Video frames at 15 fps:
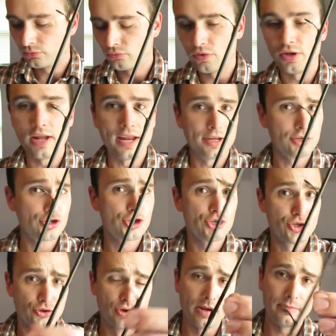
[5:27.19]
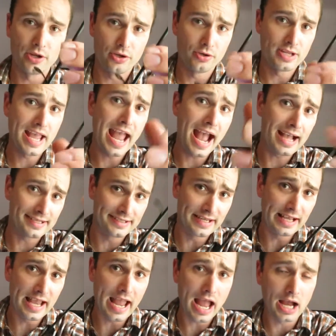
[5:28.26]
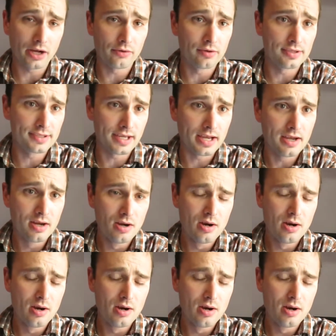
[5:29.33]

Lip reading: extremely good casting accuracy.